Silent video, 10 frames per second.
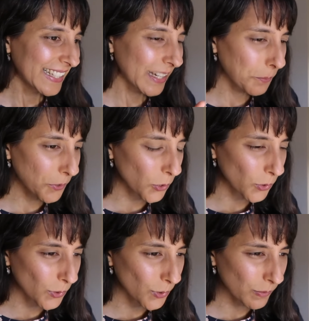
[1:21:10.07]

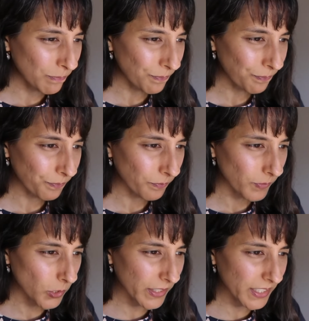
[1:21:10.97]
Capricorn,
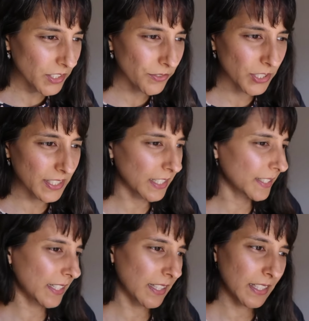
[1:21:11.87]
you're at the end of your
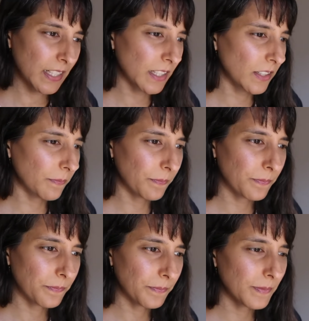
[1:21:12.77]
Sadi Sati.
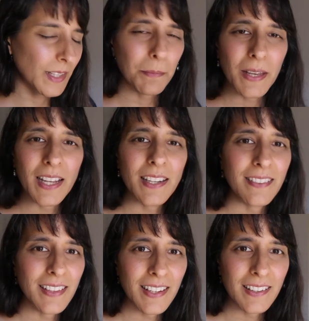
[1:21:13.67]
Keep hanging
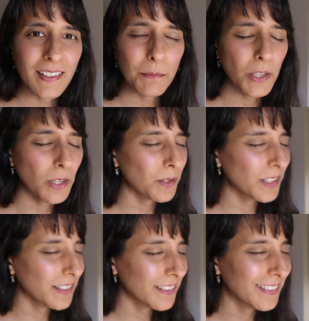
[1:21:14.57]
in there, keep
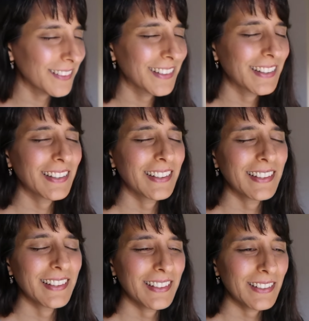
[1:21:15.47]
going.
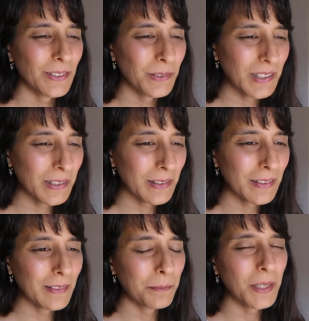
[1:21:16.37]
You
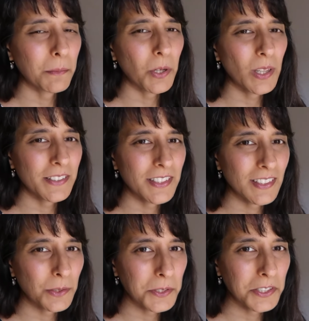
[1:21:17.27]
are being polished
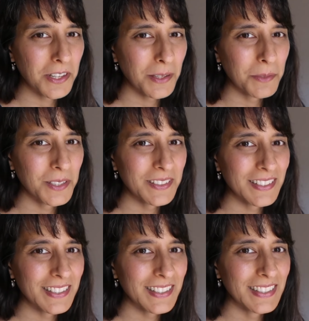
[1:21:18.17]
into a diamond.